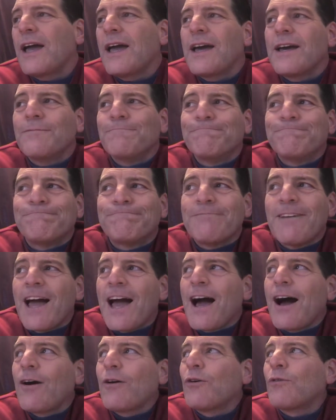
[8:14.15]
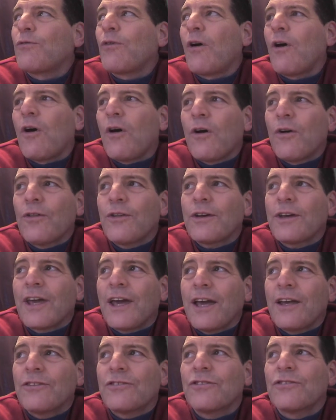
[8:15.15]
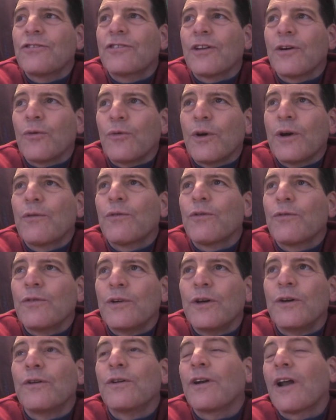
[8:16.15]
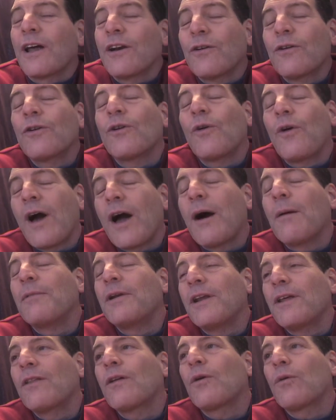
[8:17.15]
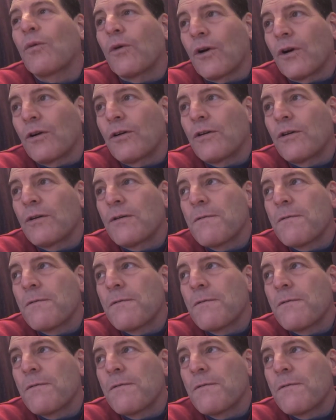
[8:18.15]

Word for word: And out of all the cases that we reviewed, and I don't know how many there were,